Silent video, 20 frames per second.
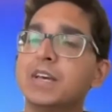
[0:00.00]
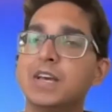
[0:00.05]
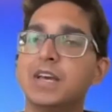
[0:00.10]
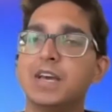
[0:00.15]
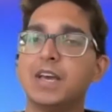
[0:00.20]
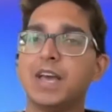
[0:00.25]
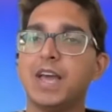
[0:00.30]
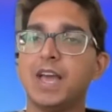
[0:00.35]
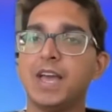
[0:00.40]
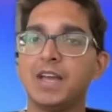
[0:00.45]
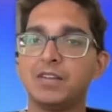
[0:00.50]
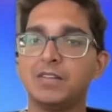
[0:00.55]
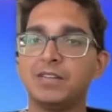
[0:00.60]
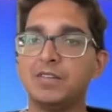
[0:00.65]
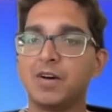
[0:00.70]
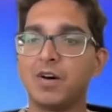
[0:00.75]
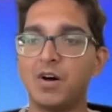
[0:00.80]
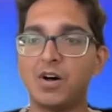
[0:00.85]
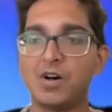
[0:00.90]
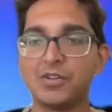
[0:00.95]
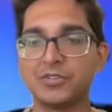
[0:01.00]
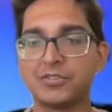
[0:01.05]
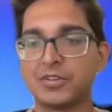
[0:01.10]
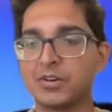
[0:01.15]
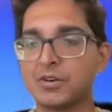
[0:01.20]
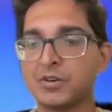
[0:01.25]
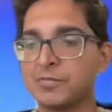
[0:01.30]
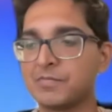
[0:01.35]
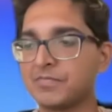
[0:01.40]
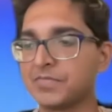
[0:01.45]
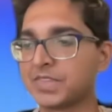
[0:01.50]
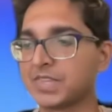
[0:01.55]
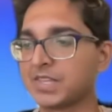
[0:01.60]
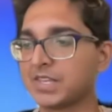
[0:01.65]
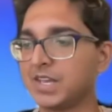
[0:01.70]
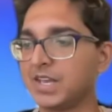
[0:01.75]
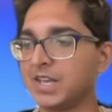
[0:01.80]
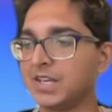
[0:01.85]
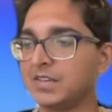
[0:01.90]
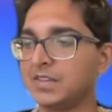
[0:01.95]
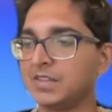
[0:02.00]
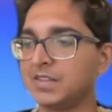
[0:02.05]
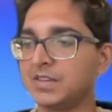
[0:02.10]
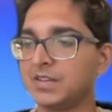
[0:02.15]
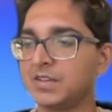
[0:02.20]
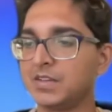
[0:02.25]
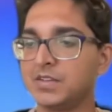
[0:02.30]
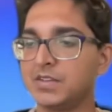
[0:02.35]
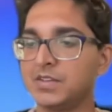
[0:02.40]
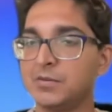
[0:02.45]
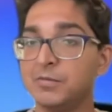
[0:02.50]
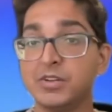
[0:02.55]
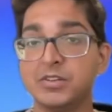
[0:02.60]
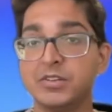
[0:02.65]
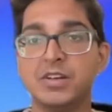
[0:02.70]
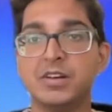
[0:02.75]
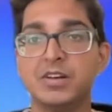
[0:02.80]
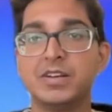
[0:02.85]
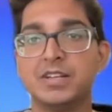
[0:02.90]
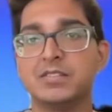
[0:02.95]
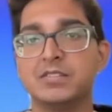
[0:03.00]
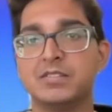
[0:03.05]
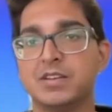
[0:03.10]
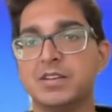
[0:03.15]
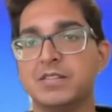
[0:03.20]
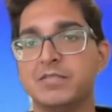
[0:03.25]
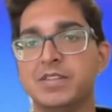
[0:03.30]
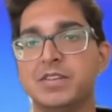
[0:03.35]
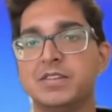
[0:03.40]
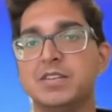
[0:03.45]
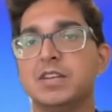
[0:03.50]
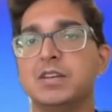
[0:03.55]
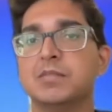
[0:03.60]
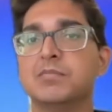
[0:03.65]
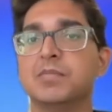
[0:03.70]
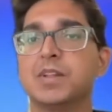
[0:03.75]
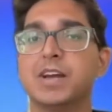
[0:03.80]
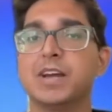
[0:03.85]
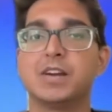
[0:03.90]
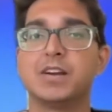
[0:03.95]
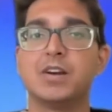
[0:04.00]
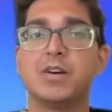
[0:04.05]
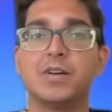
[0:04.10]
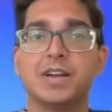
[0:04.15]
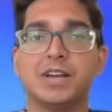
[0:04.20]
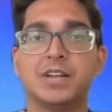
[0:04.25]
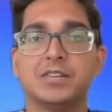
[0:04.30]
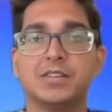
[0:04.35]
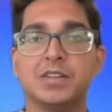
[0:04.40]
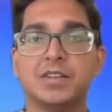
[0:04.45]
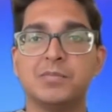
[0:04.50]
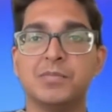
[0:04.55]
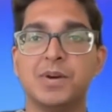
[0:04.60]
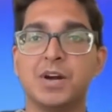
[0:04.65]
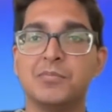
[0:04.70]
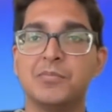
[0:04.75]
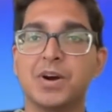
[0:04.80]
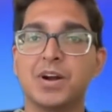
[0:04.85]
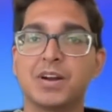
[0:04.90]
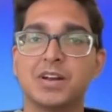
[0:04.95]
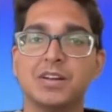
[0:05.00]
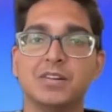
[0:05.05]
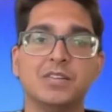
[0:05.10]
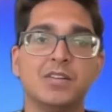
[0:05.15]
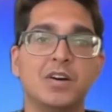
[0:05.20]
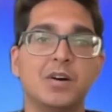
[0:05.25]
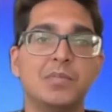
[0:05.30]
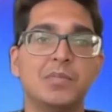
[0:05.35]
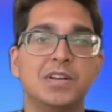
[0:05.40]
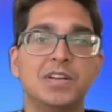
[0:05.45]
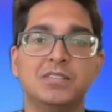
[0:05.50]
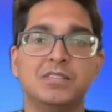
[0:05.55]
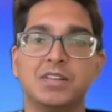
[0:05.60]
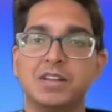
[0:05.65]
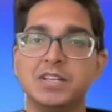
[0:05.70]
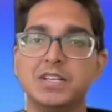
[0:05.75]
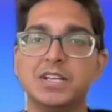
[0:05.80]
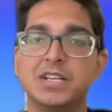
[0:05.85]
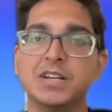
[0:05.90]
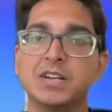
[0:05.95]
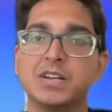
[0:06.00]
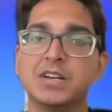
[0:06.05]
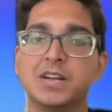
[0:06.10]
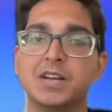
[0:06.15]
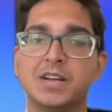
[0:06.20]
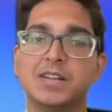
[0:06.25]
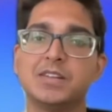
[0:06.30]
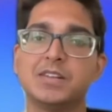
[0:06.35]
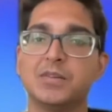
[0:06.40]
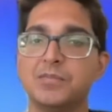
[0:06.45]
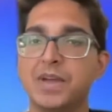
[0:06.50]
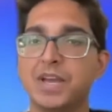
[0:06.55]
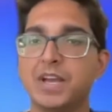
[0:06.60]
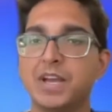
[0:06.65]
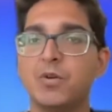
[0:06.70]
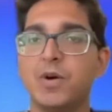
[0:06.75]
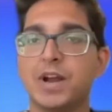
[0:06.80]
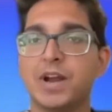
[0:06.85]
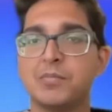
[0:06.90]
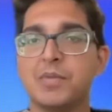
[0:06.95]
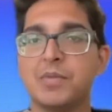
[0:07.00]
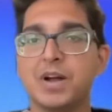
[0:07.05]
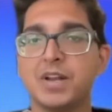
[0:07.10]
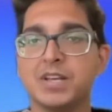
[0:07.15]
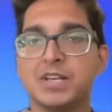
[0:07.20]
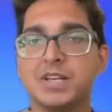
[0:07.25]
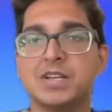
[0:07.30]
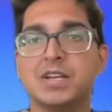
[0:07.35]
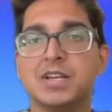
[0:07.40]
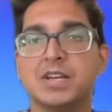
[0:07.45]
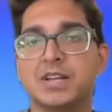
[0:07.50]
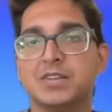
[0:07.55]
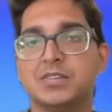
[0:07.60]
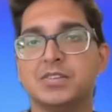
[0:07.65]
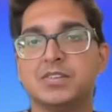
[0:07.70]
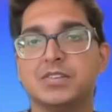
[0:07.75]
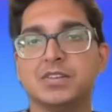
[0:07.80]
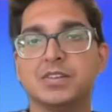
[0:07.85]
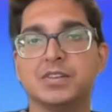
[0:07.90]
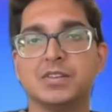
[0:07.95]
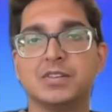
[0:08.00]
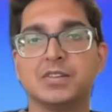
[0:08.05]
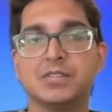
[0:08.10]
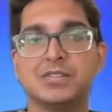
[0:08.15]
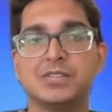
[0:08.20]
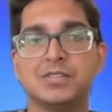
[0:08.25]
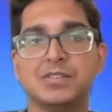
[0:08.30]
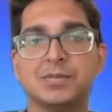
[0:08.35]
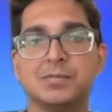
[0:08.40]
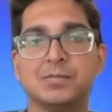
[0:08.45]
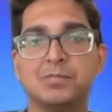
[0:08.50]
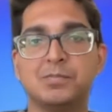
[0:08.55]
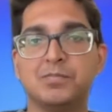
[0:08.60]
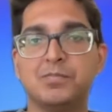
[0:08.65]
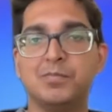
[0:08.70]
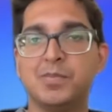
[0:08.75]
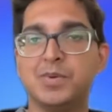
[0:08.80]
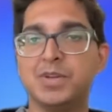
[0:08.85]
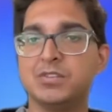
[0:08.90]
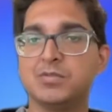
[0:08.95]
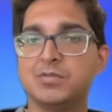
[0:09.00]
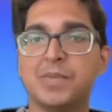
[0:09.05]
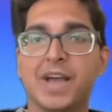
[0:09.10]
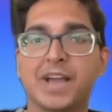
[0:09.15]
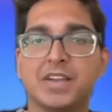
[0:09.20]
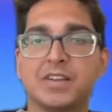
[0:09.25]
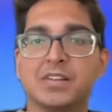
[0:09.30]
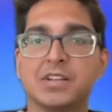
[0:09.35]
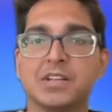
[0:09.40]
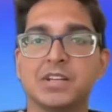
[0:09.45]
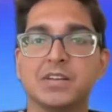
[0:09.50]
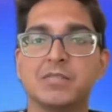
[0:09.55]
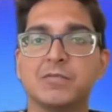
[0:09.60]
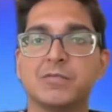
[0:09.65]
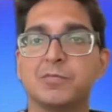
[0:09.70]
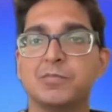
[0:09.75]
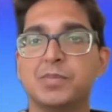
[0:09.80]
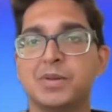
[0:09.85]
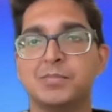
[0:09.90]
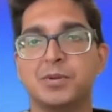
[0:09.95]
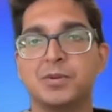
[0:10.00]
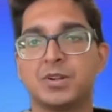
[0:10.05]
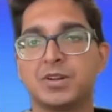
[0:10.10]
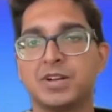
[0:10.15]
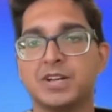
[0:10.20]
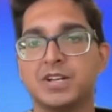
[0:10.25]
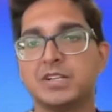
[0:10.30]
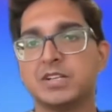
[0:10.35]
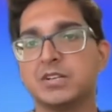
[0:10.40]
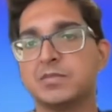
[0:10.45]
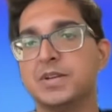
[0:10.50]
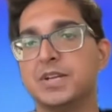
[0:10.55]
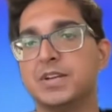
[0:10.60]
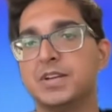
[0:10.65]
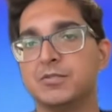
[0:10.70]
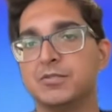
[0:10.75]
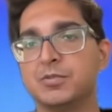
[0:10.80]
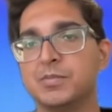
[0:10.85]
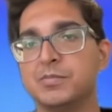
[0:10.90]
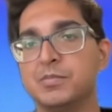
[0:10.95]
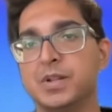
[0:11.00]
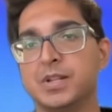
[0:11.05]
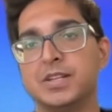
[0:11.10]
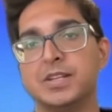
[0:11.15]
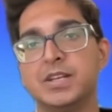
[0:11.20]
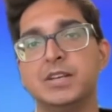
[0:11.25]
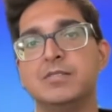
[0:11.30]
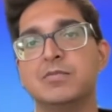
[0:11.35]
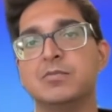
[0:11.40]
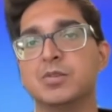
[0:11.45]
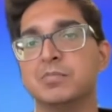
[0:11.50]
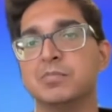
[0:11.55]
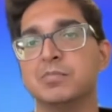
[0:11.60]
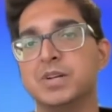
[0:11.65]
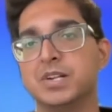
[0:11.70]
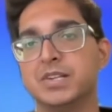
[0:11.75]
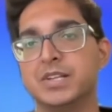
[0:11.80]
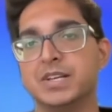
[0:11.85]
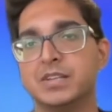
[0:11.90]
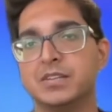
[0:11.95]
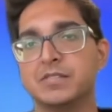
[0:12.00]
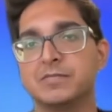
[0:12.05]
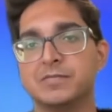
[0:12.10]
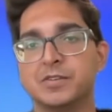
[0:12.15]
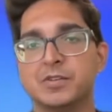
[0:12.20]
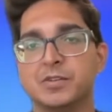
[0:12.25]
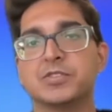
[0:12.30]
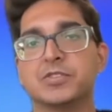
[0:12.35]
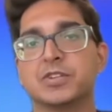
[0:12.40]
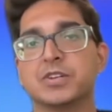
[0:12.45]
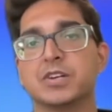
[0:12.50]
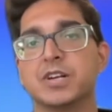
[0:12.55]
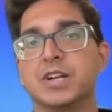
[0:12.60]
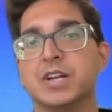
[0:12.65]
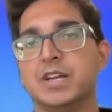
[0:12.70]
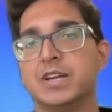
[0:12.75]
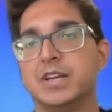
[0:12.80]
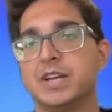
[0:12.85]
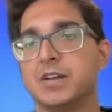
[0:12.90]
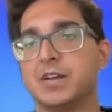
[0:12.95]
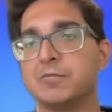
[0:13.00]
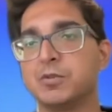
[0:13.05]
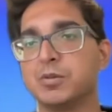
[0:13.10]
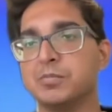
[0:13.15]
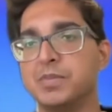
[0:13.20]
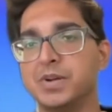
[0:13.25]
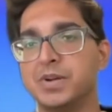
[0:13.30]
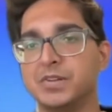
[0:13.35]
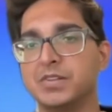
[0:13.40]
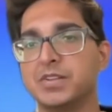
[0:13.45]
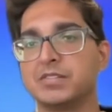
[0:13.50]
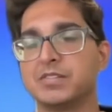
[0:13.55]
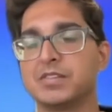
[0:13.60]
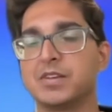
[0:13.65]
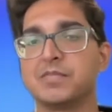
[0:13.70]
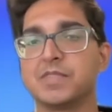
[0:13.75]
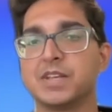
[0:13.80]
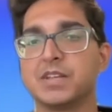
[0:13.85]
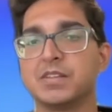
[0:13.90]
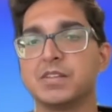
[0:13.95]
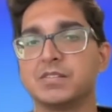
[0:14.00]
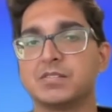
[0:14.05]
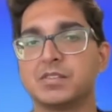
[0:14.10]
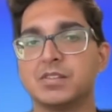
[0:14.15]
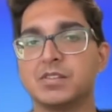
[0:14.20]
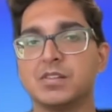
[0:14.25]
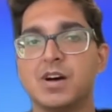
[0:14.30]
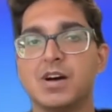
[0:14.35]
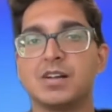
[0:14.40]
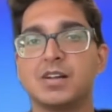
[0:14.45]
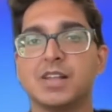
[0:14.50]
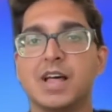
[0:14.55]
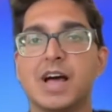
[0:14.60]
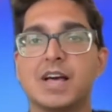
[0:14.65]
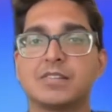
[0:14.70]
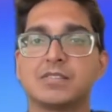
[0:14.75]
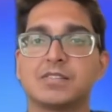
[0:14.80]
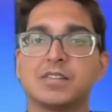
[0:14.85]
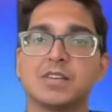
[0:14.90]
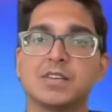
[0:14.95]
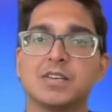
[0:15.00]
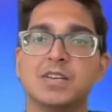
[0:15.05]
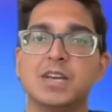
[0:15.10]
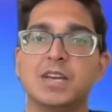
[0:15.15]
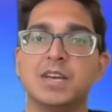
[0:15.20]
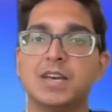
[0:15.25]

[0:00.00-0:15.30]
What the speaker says: And also in the resiliency of the team. Like going into the bear market, nobody's in here to make quick money, to be speculative. People are in here because we believe we're building the future, and we're building something that's long lasting.